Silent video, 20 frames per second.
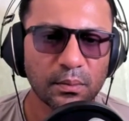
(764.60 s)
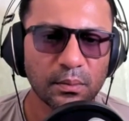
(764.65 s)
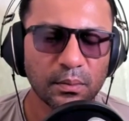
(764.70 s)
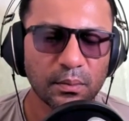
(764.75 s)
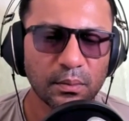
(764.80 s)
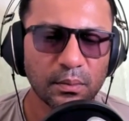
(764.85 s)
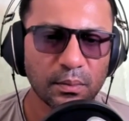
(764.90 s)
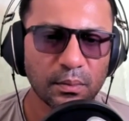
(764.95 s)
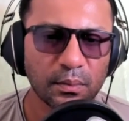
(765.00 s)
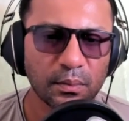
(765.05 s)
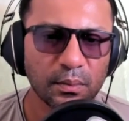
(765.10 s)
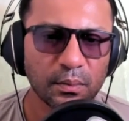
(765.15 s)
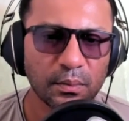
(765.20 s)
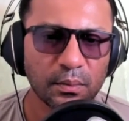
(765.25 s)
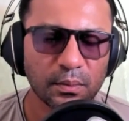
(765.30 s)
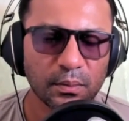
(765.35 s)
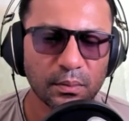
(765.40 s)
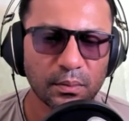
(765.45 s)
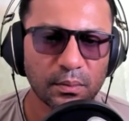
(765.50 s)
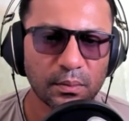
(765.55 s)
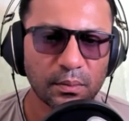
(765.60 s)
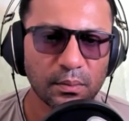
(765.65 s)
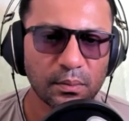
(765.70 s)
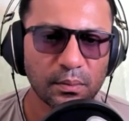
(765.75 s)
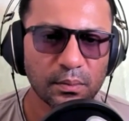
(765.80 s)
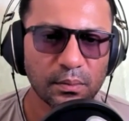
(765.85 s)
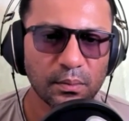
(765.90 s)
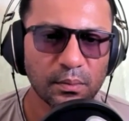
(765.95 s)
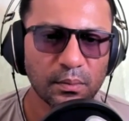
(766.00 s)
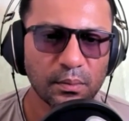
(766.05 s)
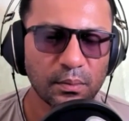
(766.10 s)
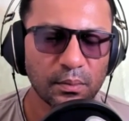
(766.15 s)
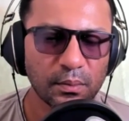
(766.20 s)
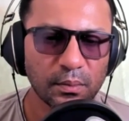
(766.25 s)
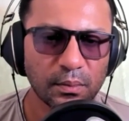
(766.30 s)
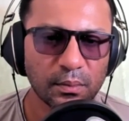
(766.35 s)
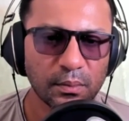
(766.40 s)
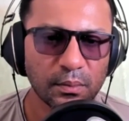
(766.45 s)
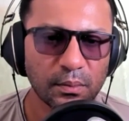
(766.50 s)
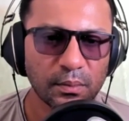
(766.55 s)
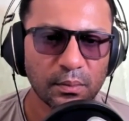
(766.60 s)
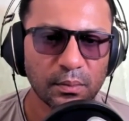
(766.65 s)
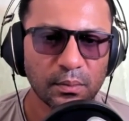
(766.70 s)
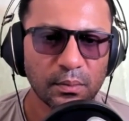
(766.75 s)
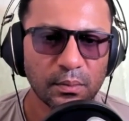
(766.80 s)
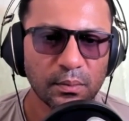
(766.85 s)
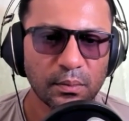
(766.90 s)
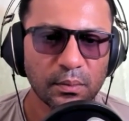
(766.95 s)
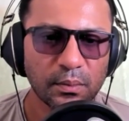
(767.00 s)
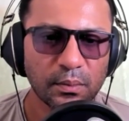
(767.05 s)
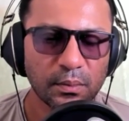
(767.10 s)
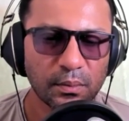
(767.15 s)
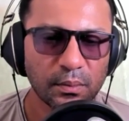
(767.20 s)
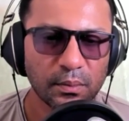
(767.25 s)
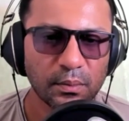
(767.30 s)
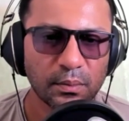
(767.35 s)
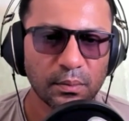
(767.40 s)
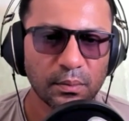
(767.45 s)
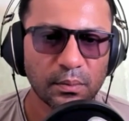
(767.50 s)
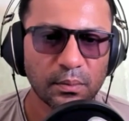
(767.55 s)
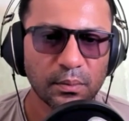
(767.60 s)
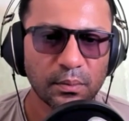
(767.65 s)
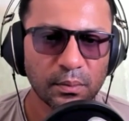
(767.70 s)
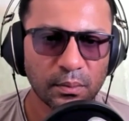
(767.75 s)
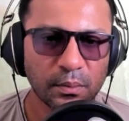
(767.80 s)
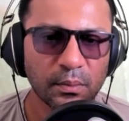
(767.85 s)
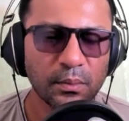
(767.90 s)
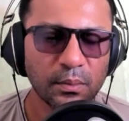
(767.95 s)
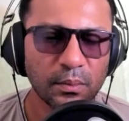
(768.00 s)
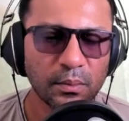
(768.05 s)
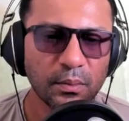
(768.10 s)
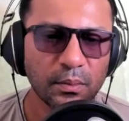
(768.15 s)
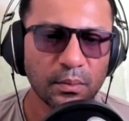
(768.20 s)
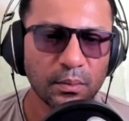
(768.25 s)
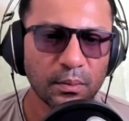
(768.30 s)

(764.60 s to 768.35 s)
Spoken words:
[no speech]